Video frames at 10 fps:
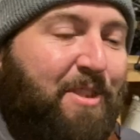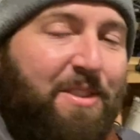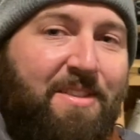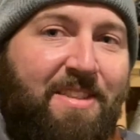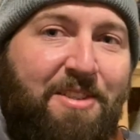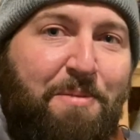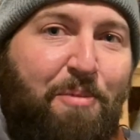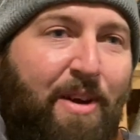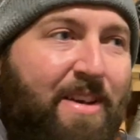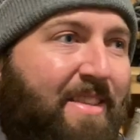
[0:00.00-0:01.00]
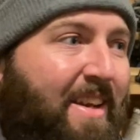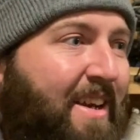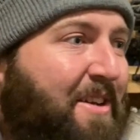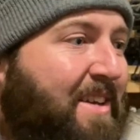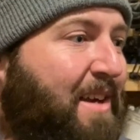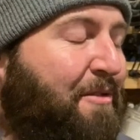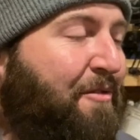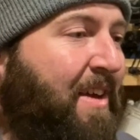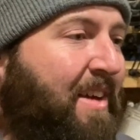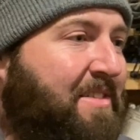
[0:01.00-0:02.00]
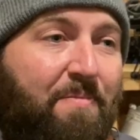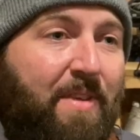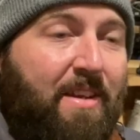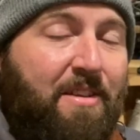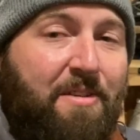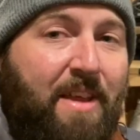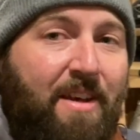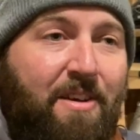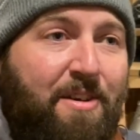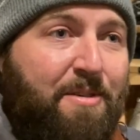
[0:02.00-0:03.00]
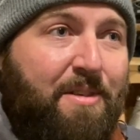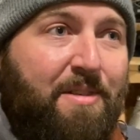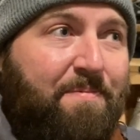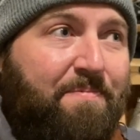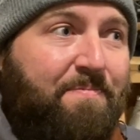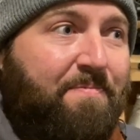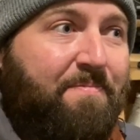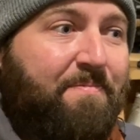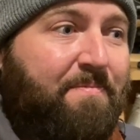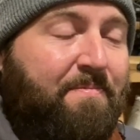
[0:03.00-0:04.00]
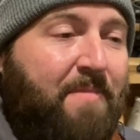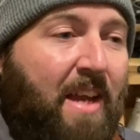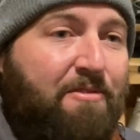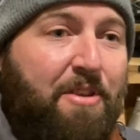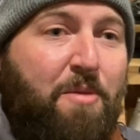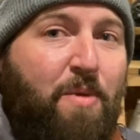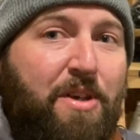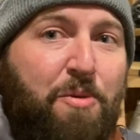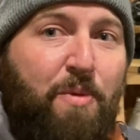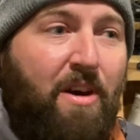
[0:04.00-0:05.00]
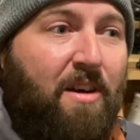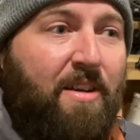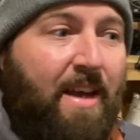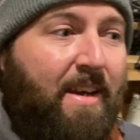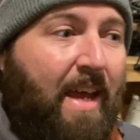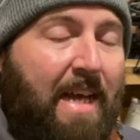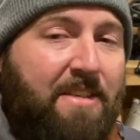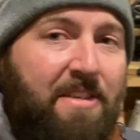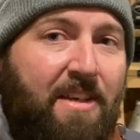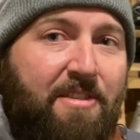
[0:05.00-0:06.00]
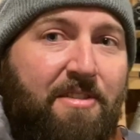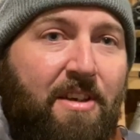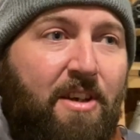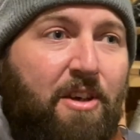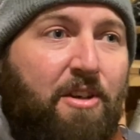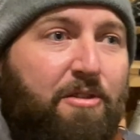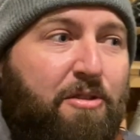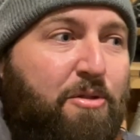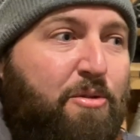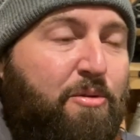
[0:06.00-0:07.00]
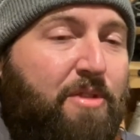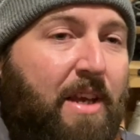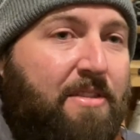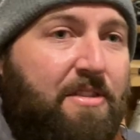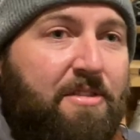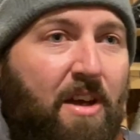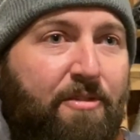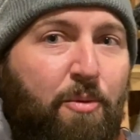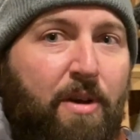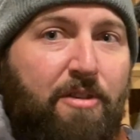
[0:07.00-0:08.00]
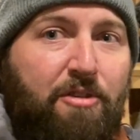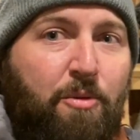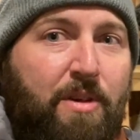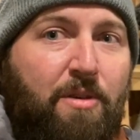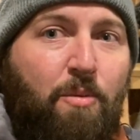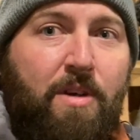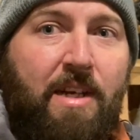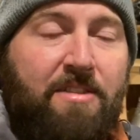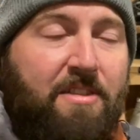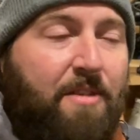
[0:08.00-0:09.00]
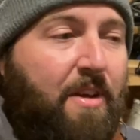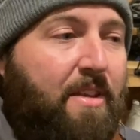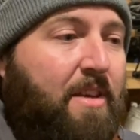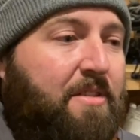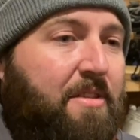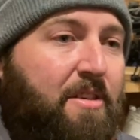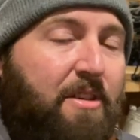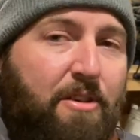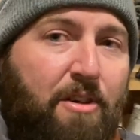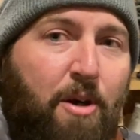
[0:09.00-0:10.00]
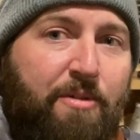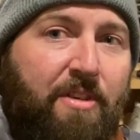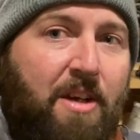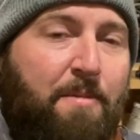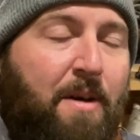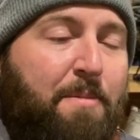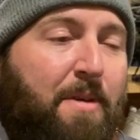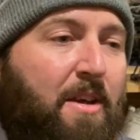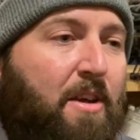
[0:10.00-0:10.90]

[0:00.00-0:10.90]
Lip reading: just disappointed that I couldn't get it fixed and clear that code. I really wish we all had access to Tesla software so we could work on stuff like this and clear codes that come up.